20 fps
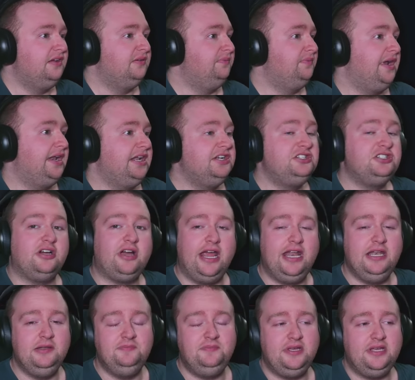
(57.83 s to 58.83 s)
manage our
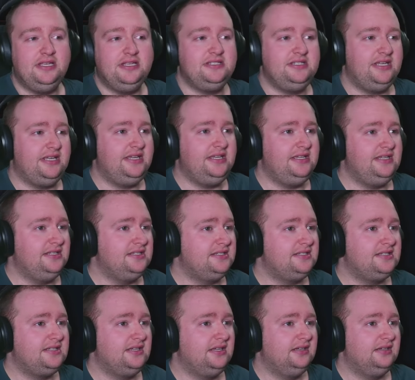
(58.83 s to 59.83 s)

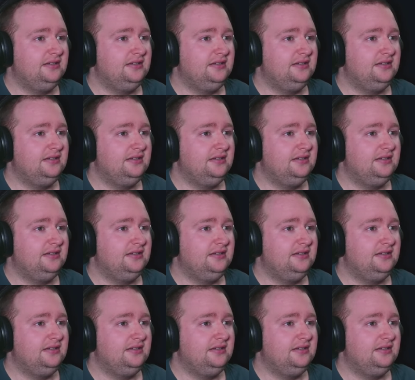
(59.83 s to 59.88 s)
NPCs,